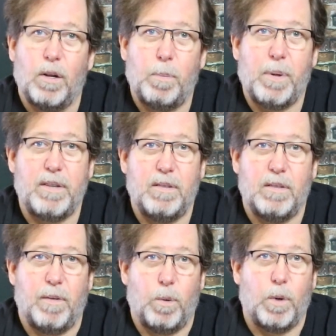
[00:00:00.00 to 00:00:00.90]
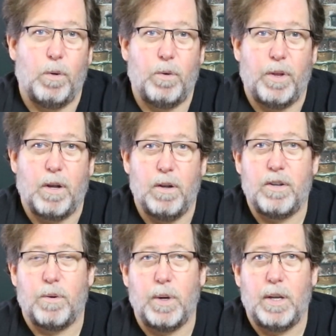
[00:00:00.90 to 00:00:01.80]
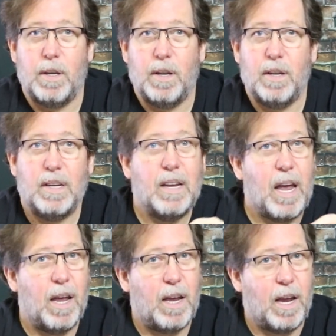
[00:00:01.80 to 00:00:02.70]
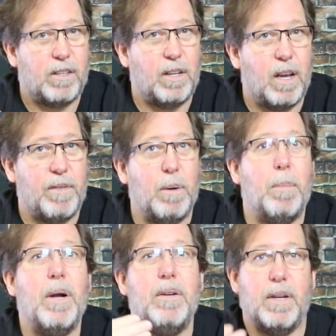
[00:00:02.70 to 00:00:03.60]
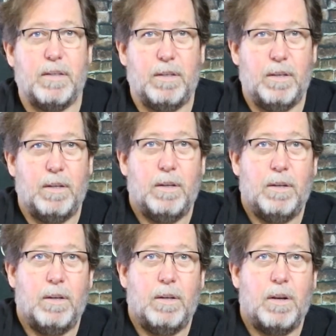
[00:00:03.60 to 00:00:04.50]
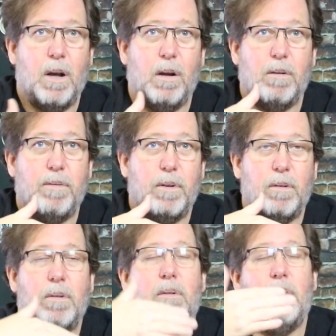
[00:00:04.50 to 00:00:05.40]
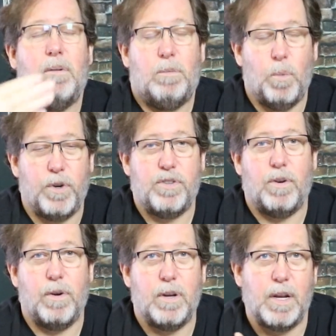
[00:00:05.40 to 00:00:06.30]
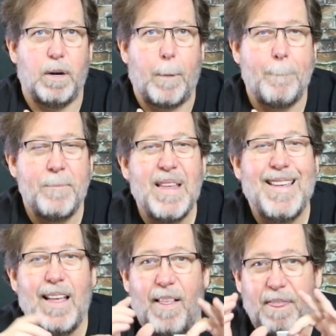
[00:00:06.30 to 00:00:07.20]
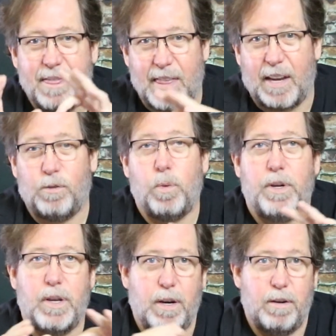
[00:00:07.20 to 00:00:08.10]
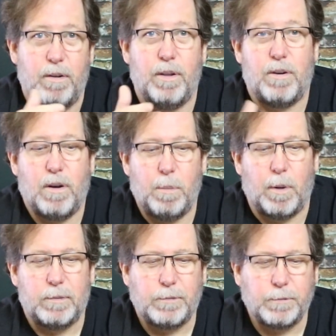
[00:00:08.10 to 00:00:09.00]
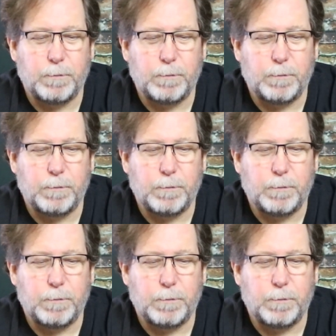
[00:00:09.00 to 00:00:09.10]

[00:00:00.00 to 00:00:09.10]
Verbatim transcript: Other places of the world or the country actually have an abundance of moisture in the air. That's where you get into the trouble.